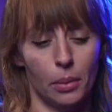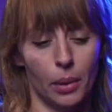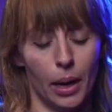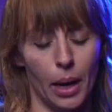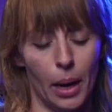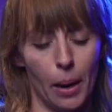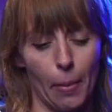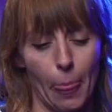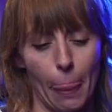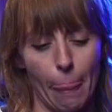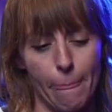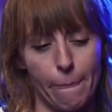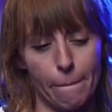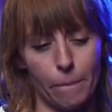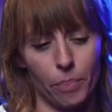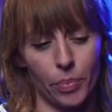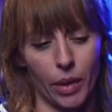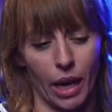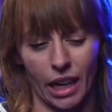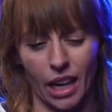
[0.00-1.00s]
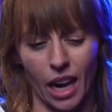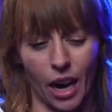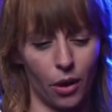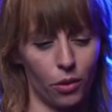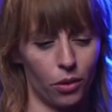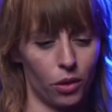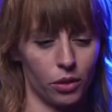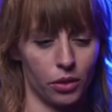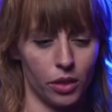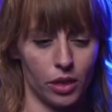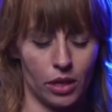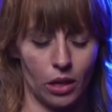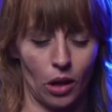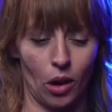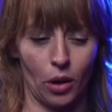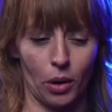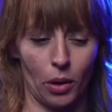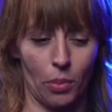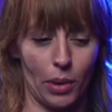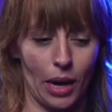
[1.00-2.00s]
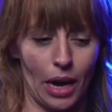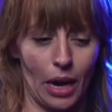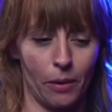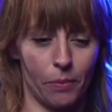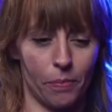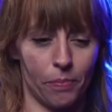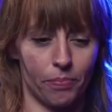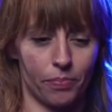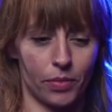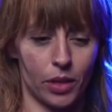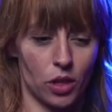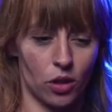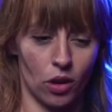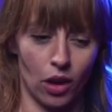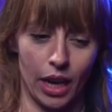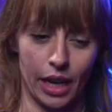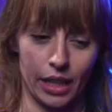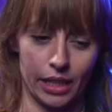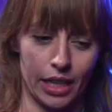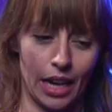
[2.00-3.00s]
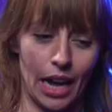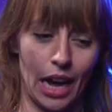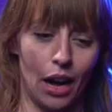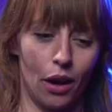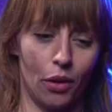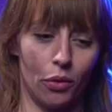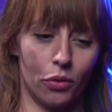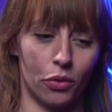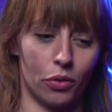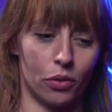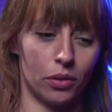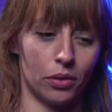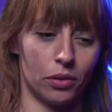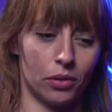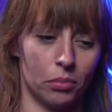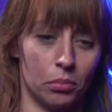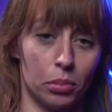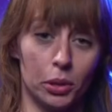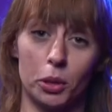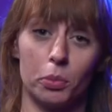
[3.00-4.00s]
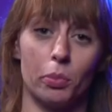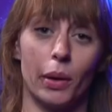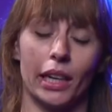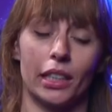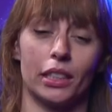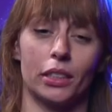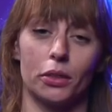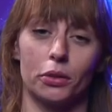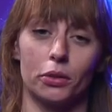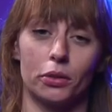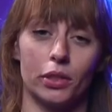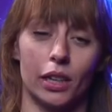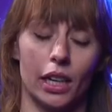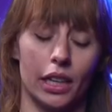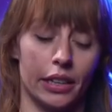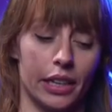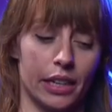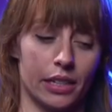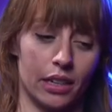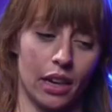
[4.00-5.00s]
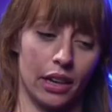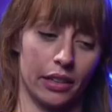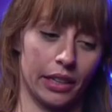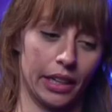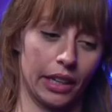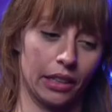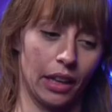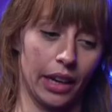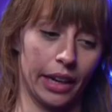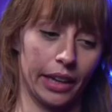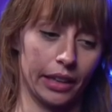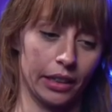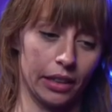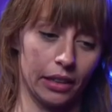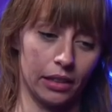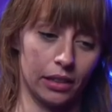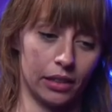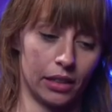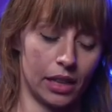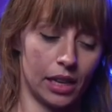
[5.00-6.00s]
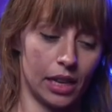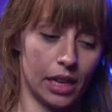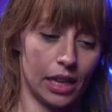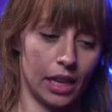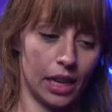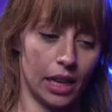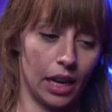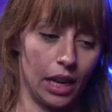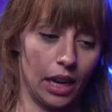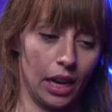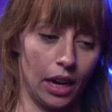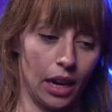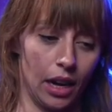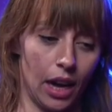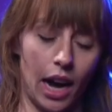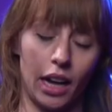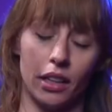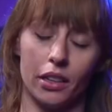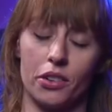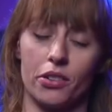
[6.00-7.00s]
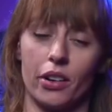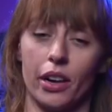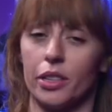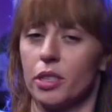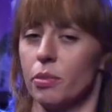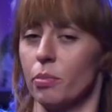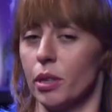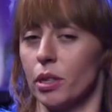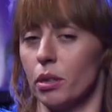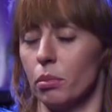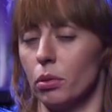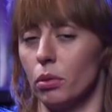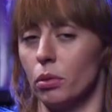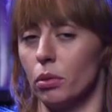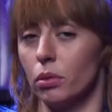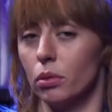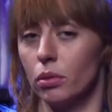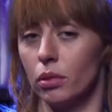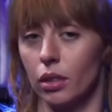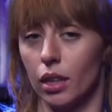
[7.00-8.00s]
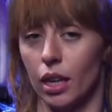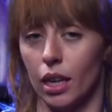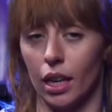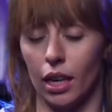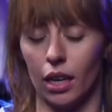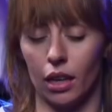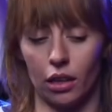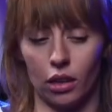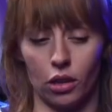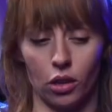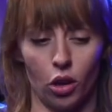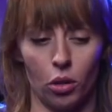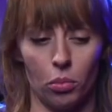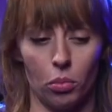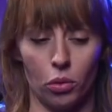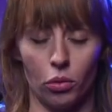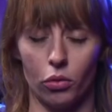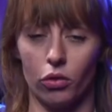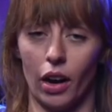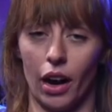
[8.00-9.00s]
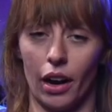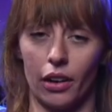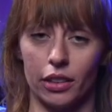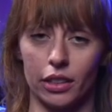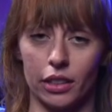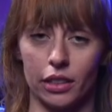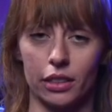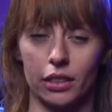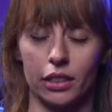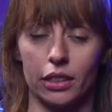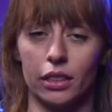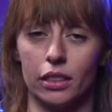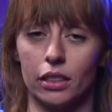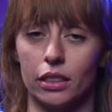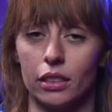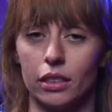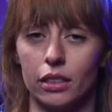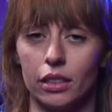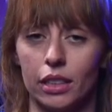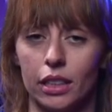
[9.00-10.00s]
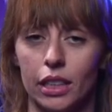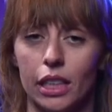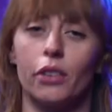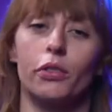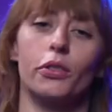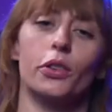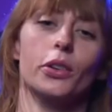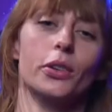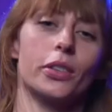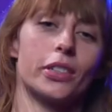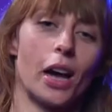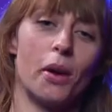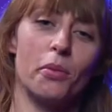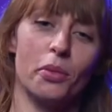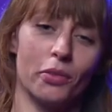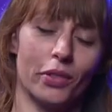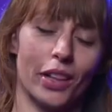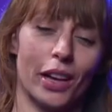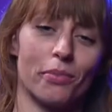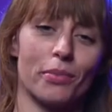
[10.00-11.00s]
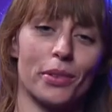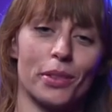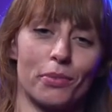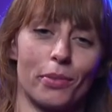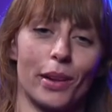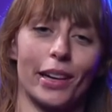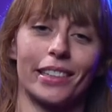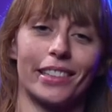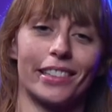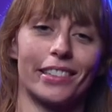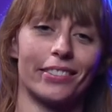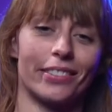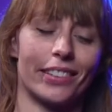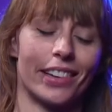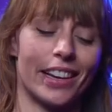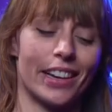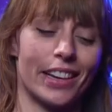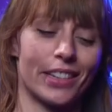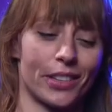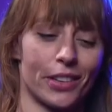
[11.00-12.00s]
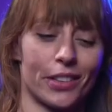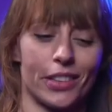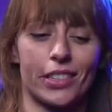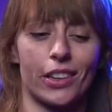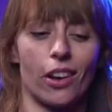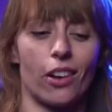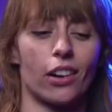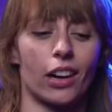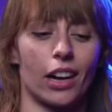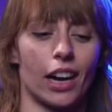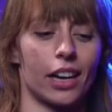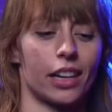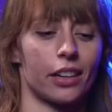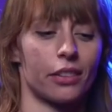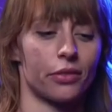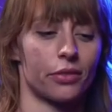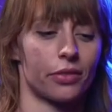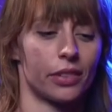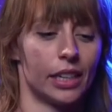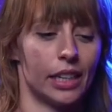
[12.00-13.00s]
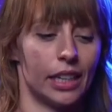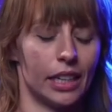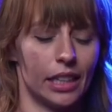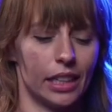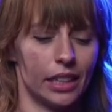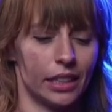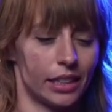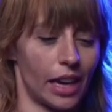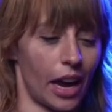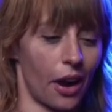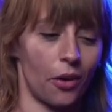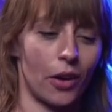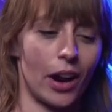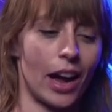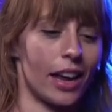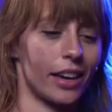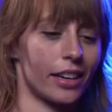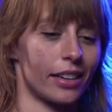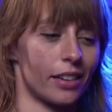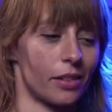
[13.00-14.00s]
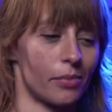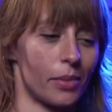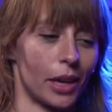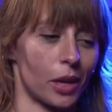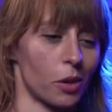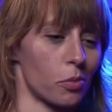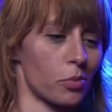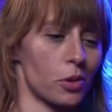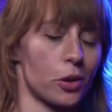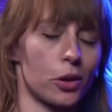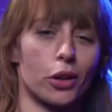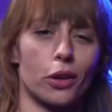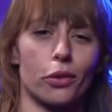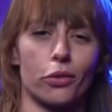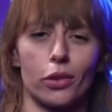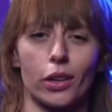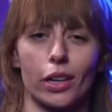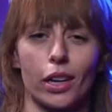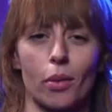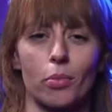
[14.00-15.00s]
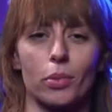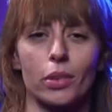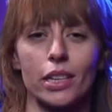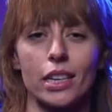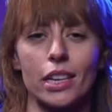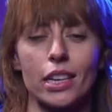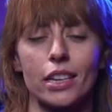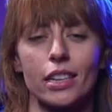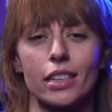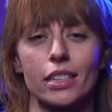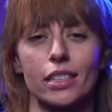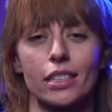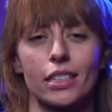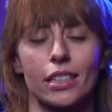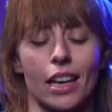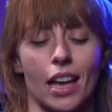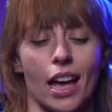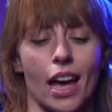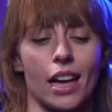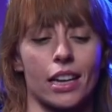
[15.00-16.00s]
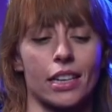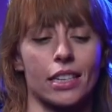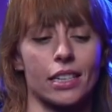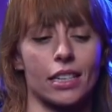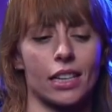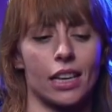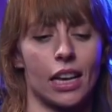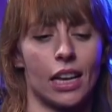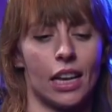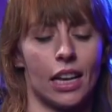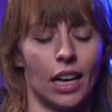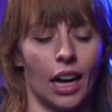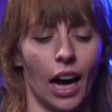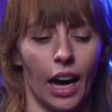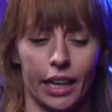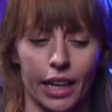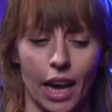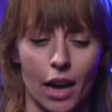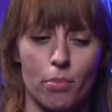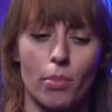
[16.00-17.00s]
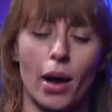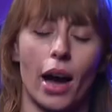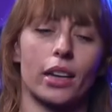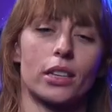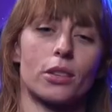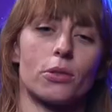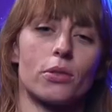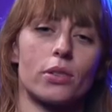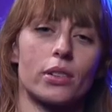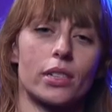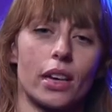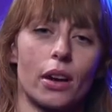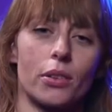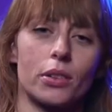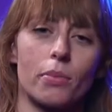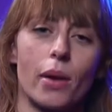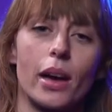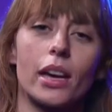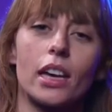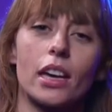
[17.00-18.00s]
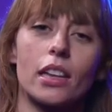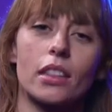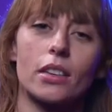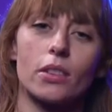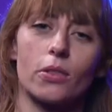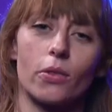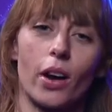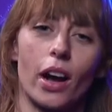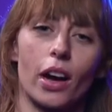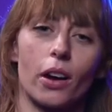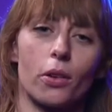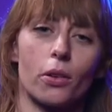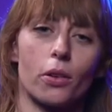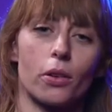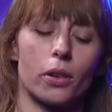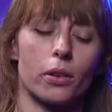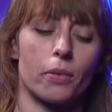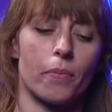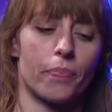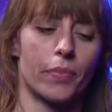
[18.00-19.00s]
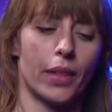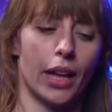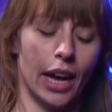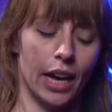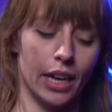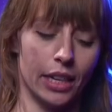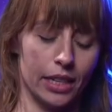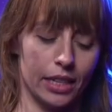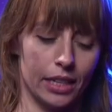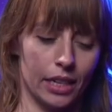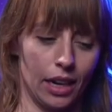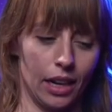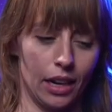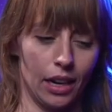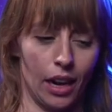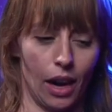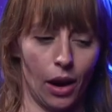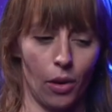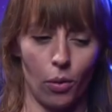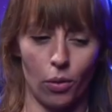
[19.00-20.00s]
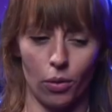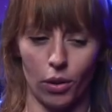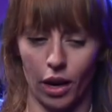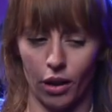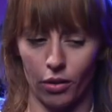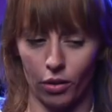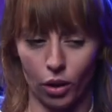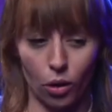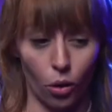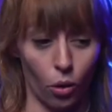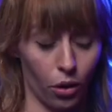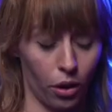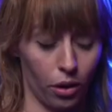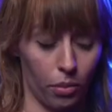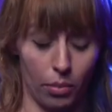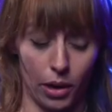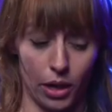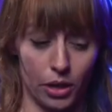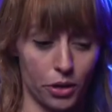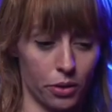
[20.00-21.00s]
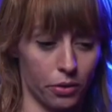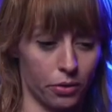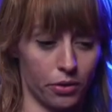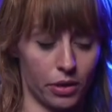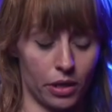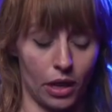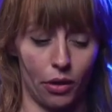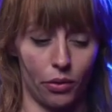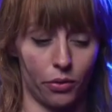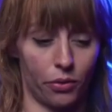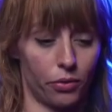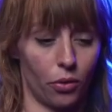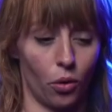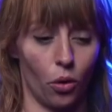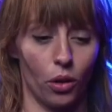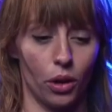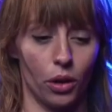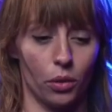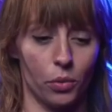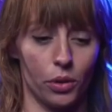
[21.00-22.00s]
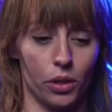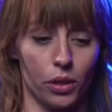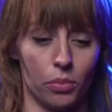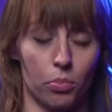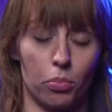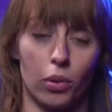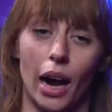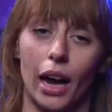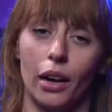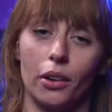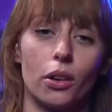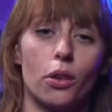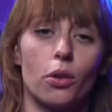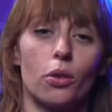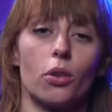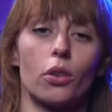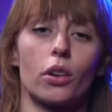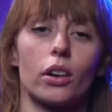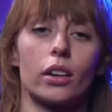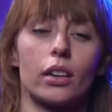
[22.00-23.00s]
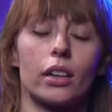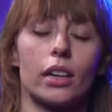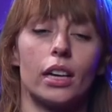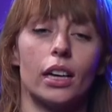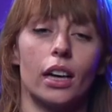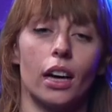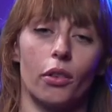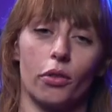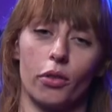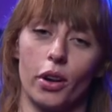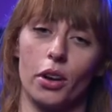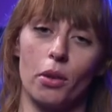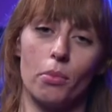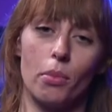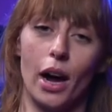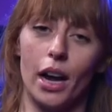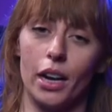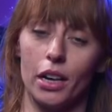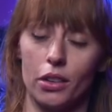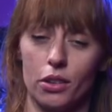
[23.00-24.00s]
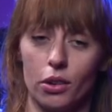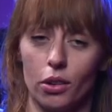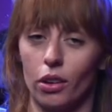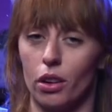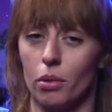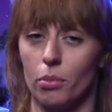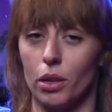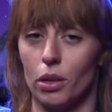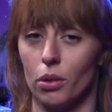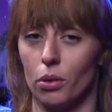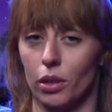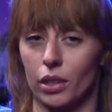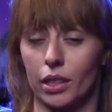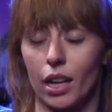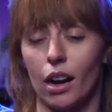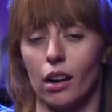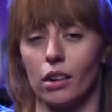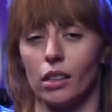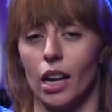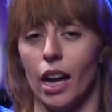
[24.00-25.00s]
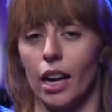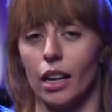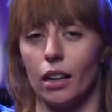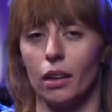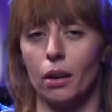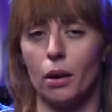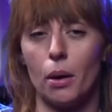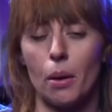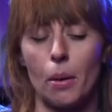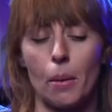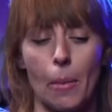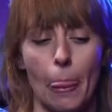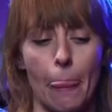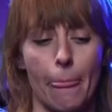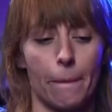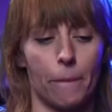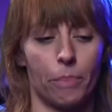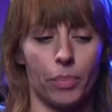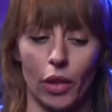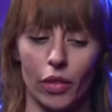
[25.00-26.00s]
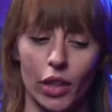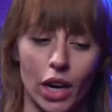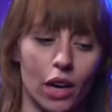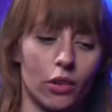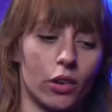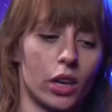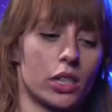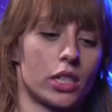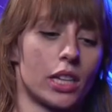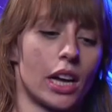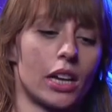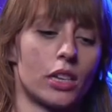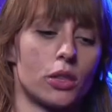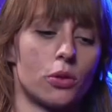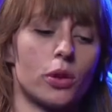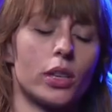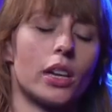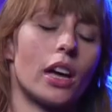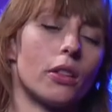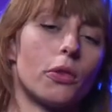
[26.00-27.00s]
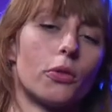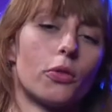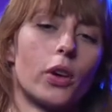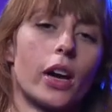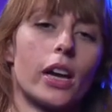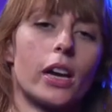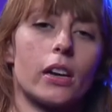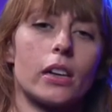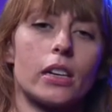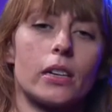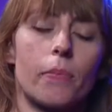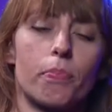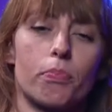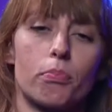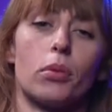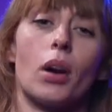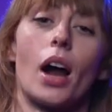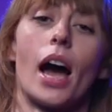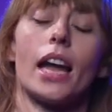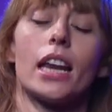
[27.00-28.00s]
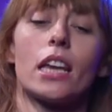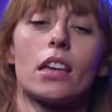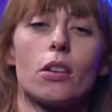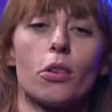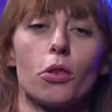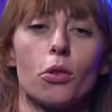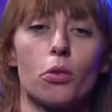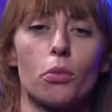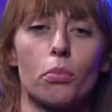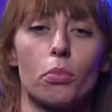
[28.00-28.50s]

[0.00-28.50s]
I kind of wrote the song about trying to have perspective, and there's nothing like a highly transmissible global virus to give you some of that perspective. So the song kind of sat around on my computer for a couple of years, and I came back to it as I was making this record, and I recorded a bunch of stuff for it with Brad Cook, a friend of mine in Durham in North Carolina. And then I reached out to another friend, Bridie, who